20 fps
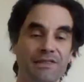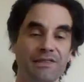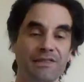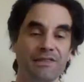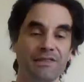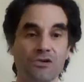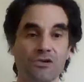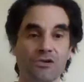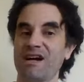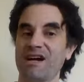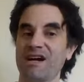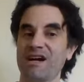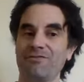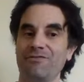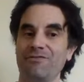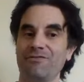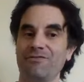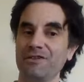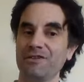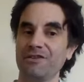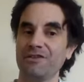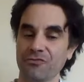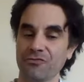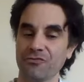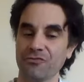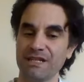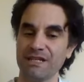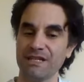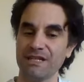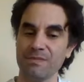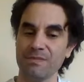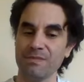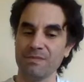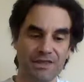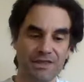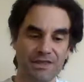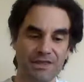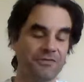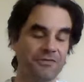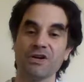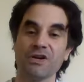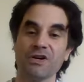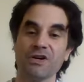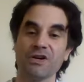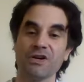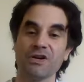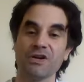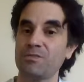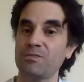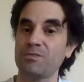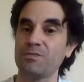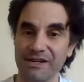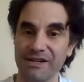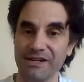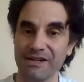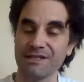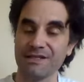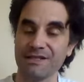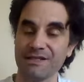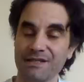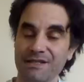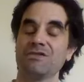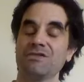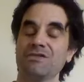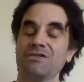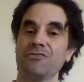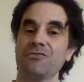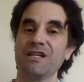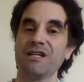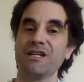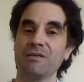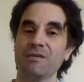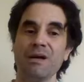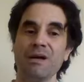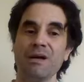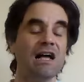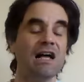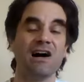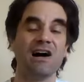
their arrival in freedom, their first experiences of freedom,